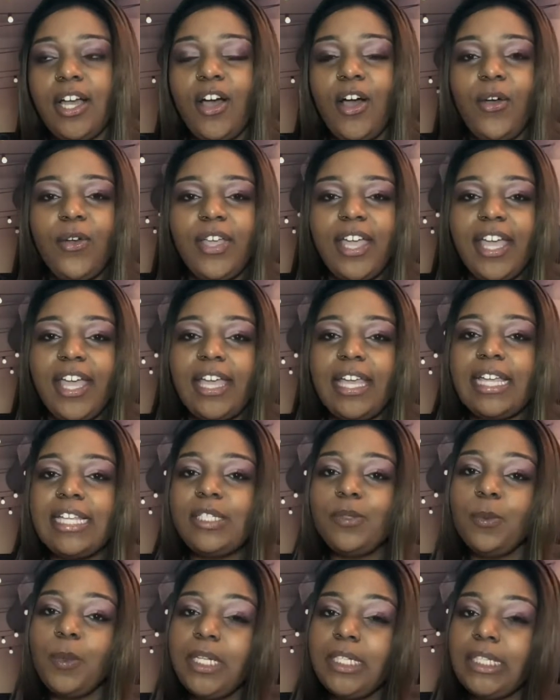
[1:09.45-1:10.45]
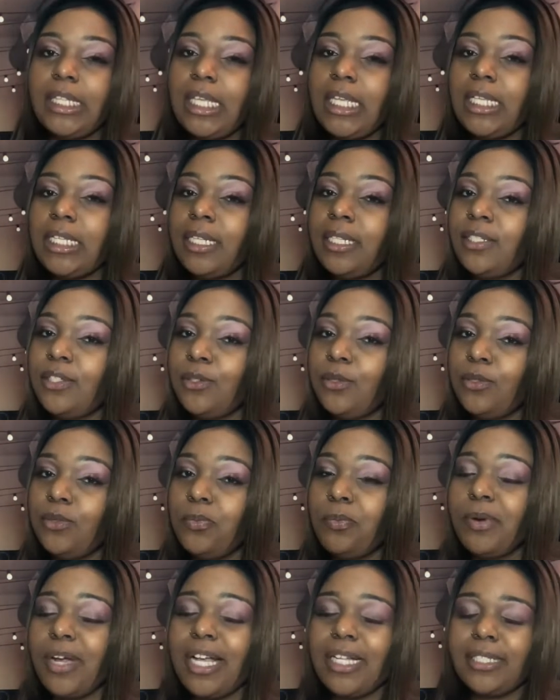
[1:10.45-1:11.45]
Okay, it's one thing to do
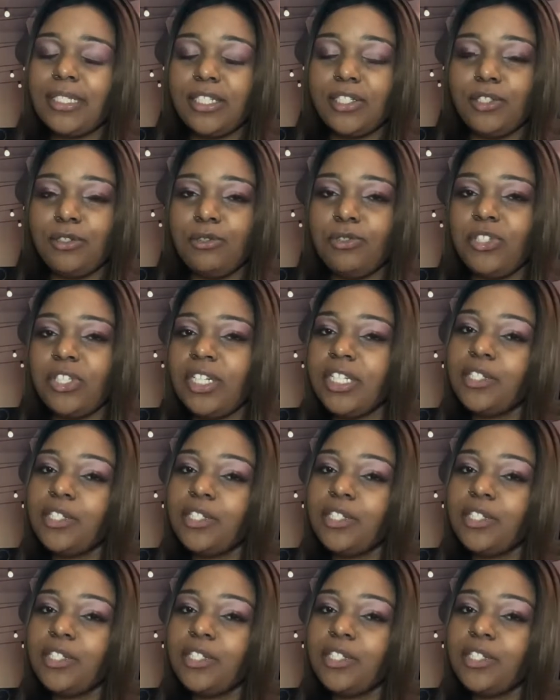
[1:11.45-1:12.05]
prostitution.